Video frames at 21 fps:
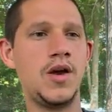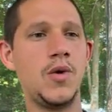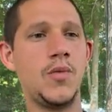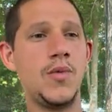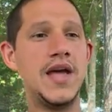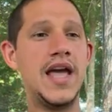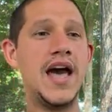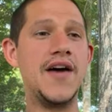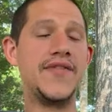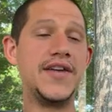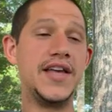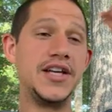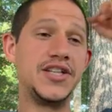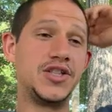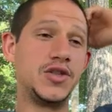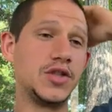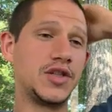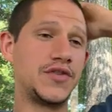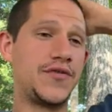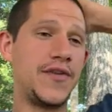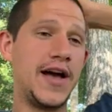We have
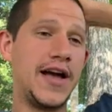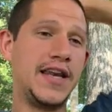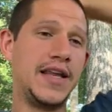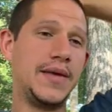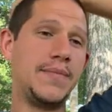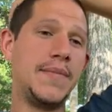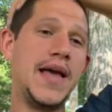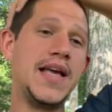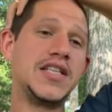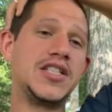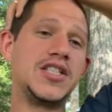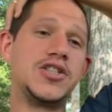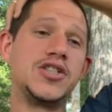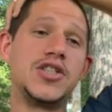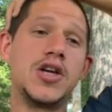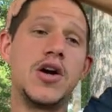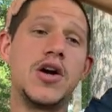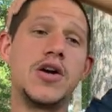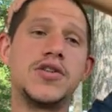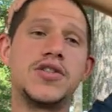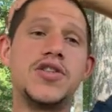issues finding mason
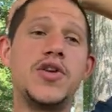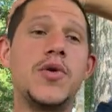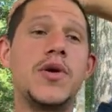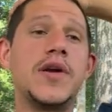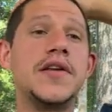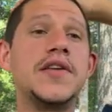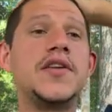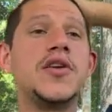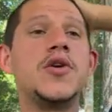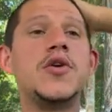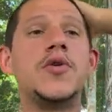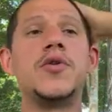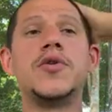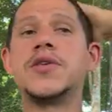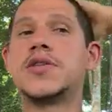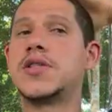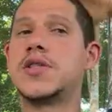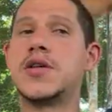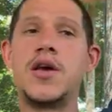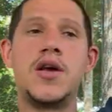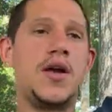jars. You can
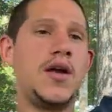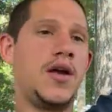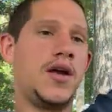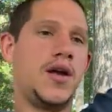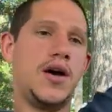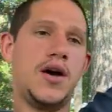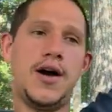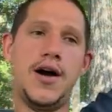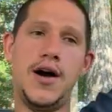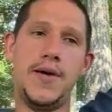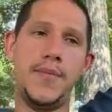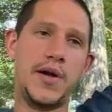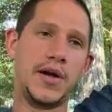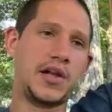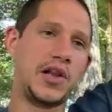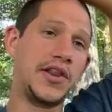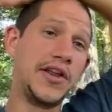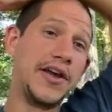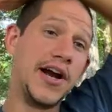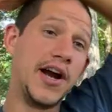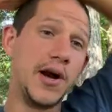use um, a
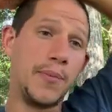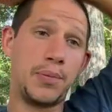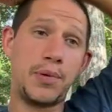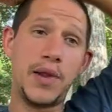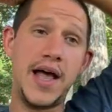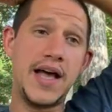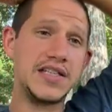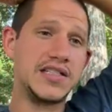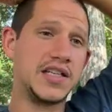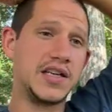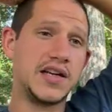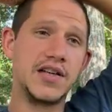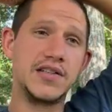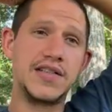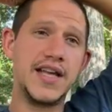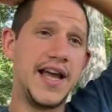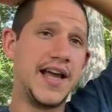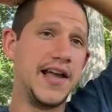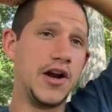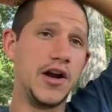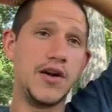clear plastic
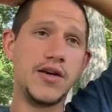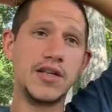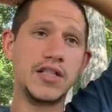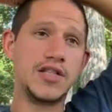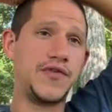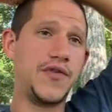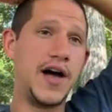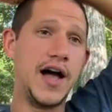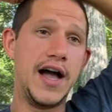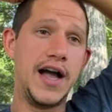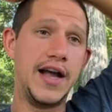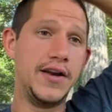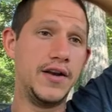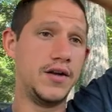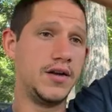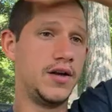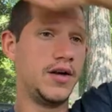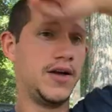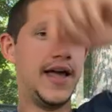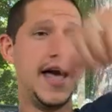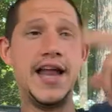container is fine.
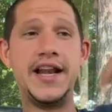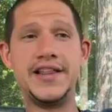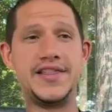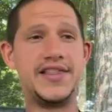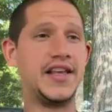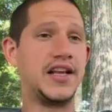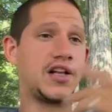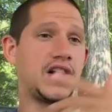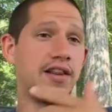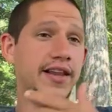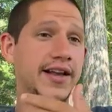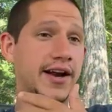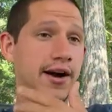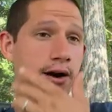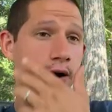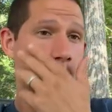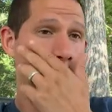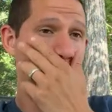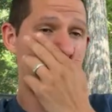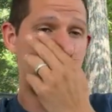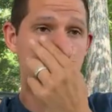Anything
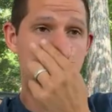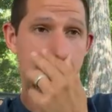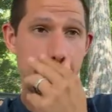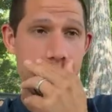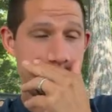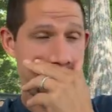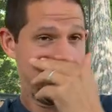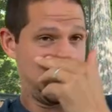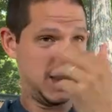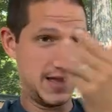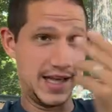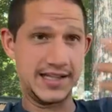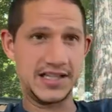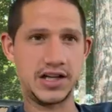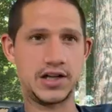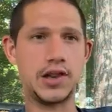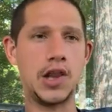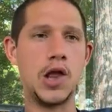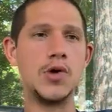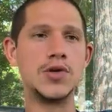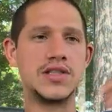clear that's a
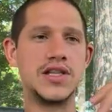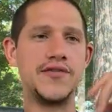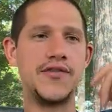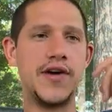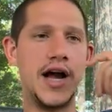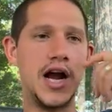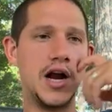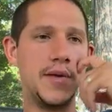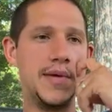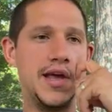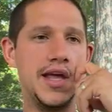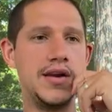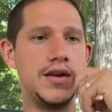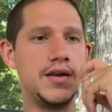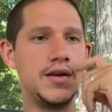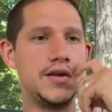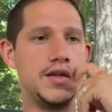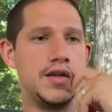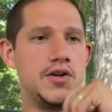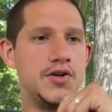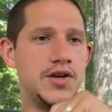closed environment
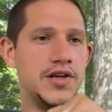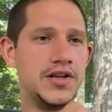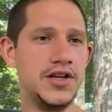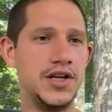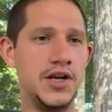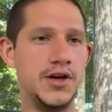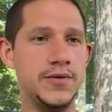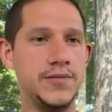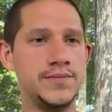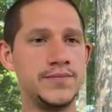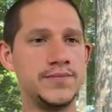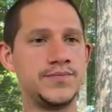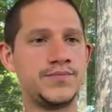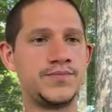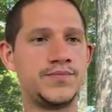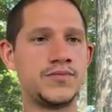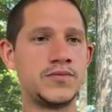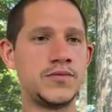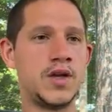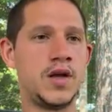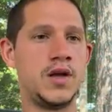you can do.
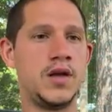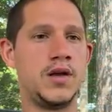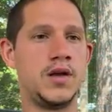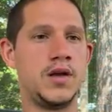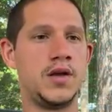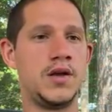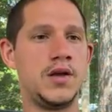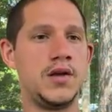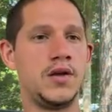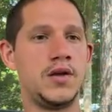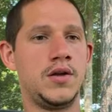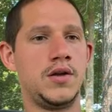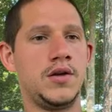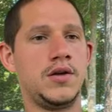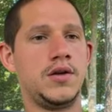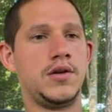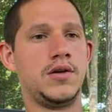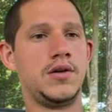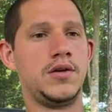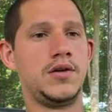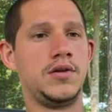
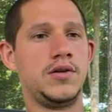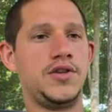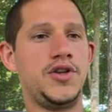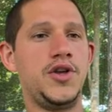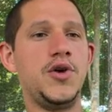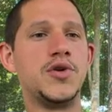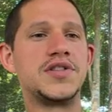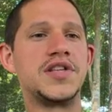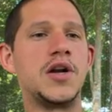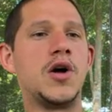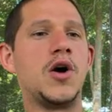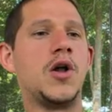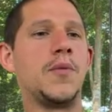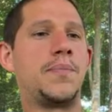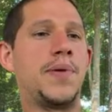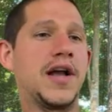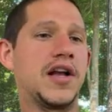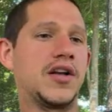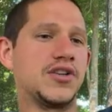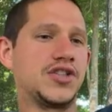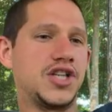Use an old
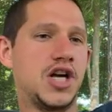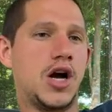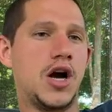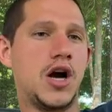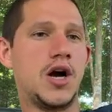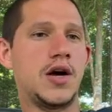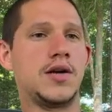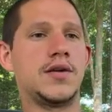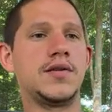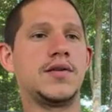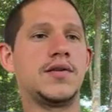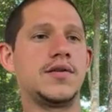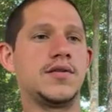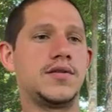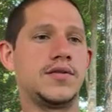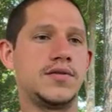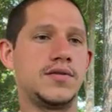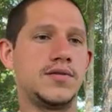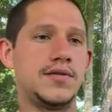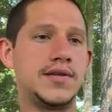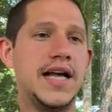pickle jar.
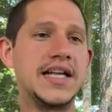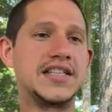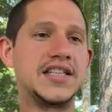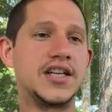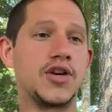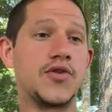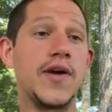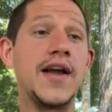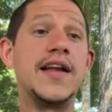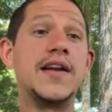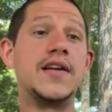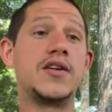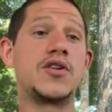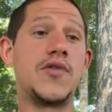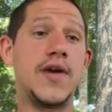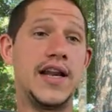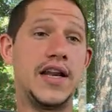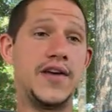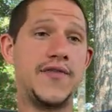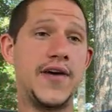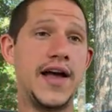That's a great,
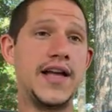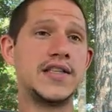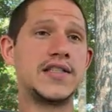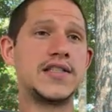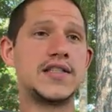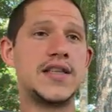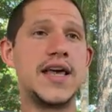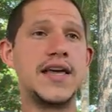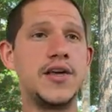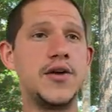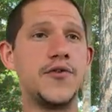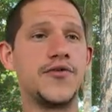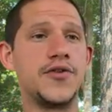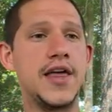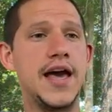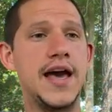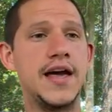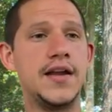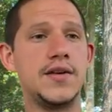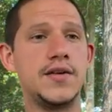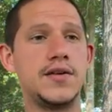great advice. Thank you for
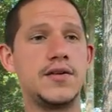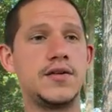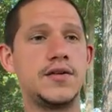that.